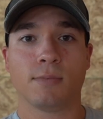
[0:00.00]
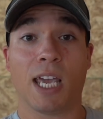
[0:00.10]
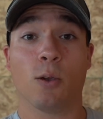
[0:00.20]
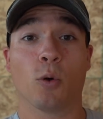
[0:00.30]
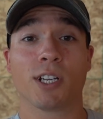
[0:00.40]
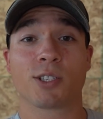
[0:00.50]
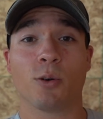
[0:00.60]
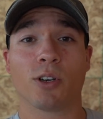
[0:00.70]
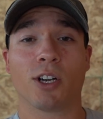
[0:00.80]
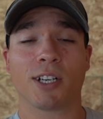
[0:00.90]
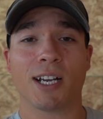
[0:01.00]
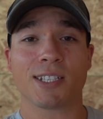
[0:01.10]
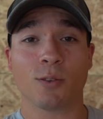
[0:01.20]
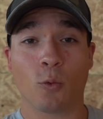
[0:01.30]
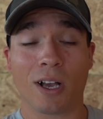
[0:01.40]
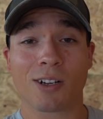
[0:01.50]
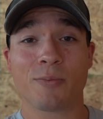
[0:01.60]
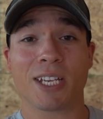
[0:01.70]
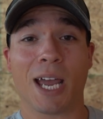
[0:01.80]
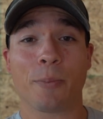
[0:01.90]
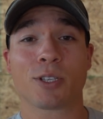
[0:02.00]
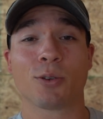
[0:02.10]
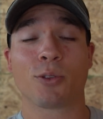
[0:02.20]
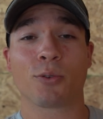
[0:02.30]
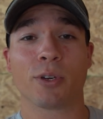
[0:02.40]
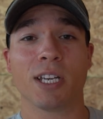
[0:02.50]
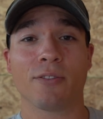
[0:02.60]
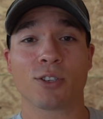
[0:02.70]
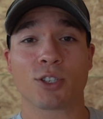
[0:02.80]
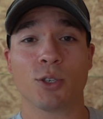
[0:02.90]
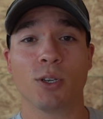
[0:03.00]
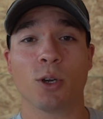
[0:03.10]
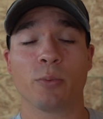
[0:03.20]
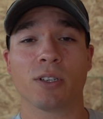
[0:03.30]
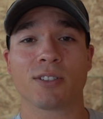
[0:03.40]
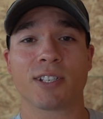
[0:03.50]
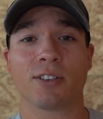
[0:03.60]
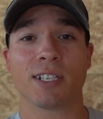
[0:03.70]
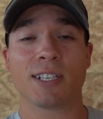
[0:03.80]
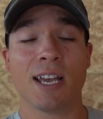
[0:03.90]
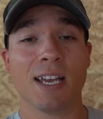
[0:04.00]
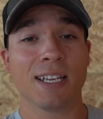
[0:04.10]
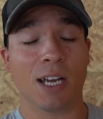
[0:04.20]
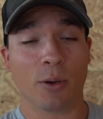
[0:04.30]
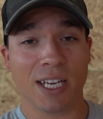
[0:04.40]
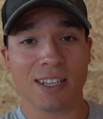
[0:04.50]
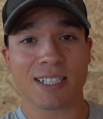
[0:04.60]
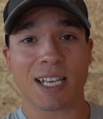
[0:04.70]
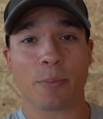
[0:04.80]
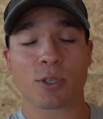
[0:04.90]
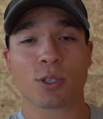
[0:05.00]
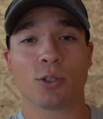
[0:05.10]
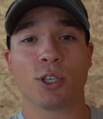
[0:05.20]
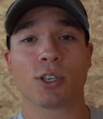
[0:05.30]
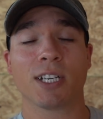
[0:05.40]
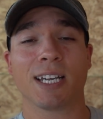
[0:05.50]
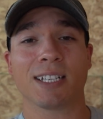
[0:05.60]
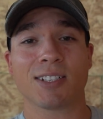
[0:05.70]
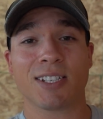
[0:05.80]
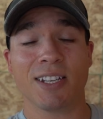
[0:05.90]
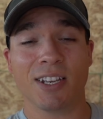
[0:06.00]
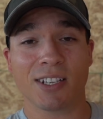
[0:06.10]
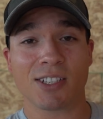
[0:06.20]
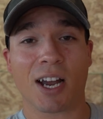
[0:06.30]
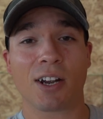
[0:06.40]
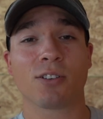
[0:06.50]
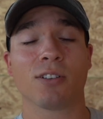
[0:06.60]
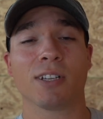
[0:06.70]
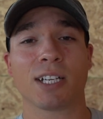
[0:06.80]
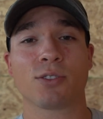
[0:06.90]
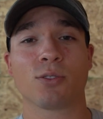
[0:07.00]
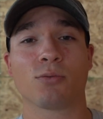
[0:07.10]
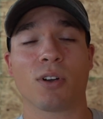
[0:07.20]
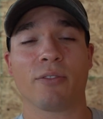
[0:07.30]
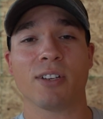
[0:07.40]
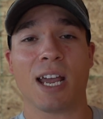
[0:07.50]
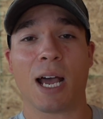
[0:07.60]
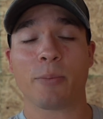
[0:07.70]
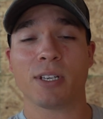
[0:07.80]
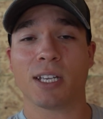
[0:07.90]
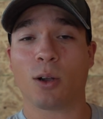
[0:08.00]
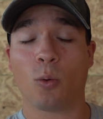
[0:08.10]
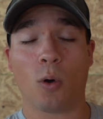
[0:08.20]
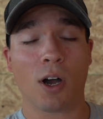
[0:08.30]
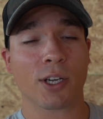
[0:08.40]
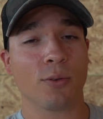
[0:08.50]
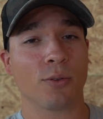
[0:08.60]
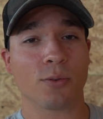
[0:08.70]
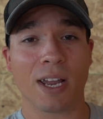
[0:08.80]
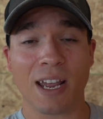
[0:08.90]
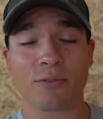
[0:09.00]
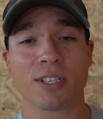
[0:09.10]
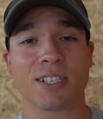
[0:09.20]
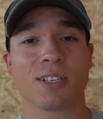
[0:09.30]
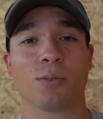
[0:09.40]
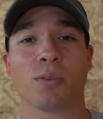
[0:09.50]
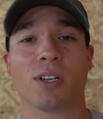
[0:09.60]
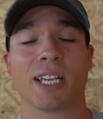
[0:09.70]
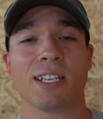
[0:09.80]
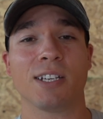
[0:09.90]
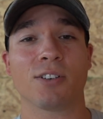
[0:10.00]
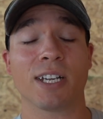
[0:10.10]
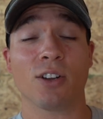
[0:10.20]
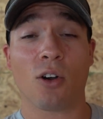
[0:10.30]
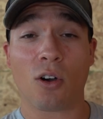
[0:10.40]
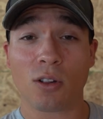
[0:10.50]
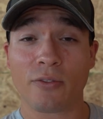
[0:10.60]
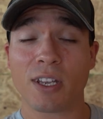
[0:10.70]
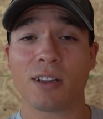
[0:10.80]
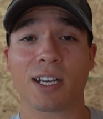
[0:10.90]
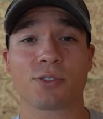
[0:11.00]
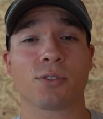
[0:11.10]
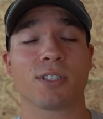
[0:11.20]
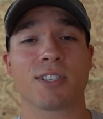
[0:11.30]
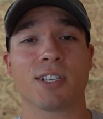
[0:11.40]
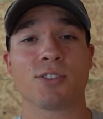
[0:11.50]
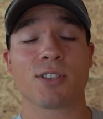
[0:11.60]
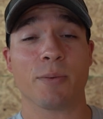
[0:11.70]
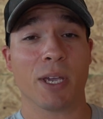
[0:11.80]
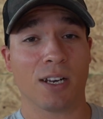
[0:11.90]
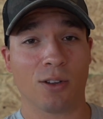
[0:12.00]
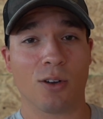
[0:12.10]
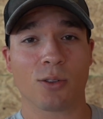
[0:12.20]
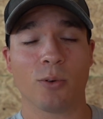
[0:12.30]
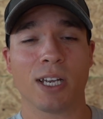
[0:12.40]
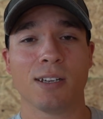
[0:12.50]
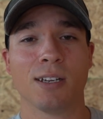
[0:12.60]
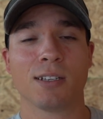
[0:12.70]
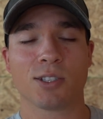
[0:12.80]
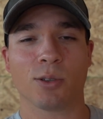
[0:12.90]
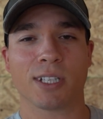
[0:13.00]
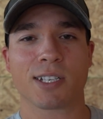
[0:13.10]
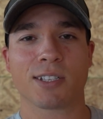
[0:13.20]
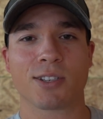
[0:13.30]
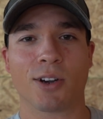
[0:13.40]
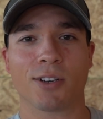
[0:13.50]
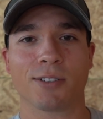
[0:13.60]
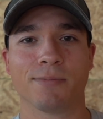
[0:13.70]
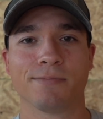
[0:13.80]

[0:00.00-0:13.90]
Hey, what is going on, guys, and welcome to episode 3 of the studio build series. Now in this episode you're going to get to see the entire electrical rough-in happen, and I'll walk you through every single plug in here and all of the electrical decisions I made along the way. So let's get started.